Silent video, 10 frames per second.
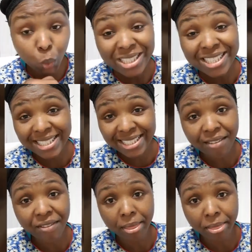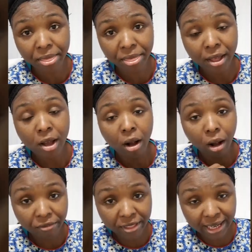27th
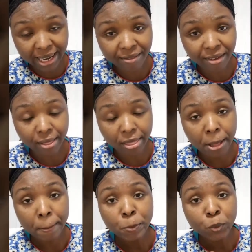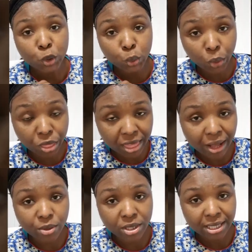of the 11th
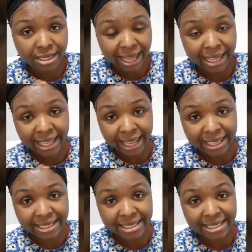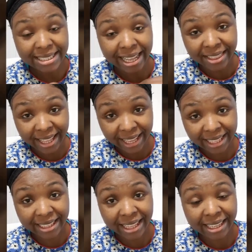2018 and the
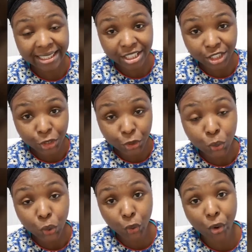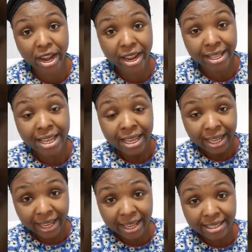headline is Ukraine
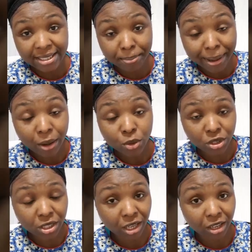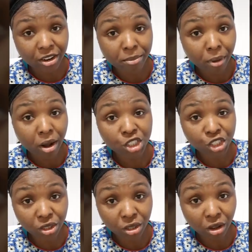is about to declare
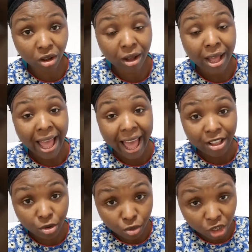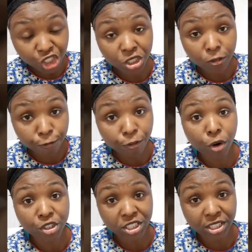martial law and Russian
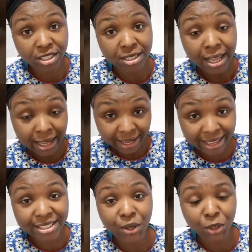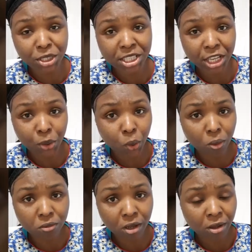forces is going to take
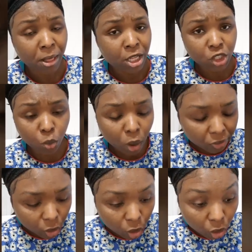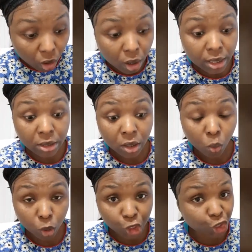over. So what the Lord
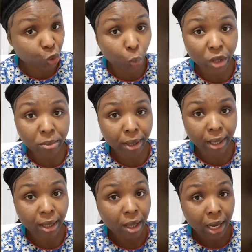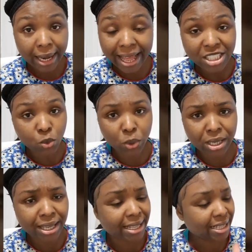was showing me last
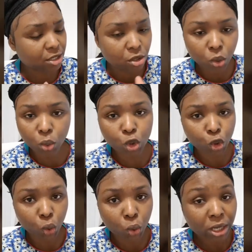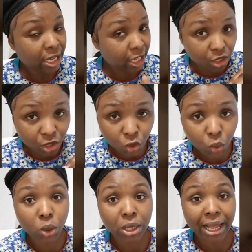weekend is no joke, it's
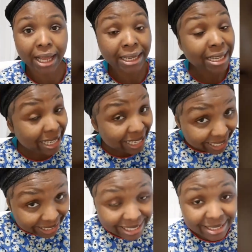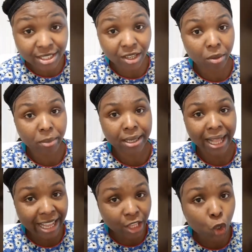no lie, it is coming.
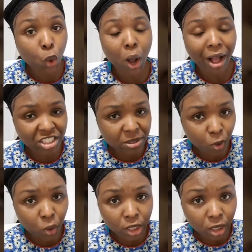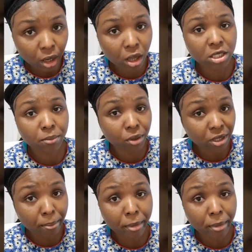I know I've spoken a lot about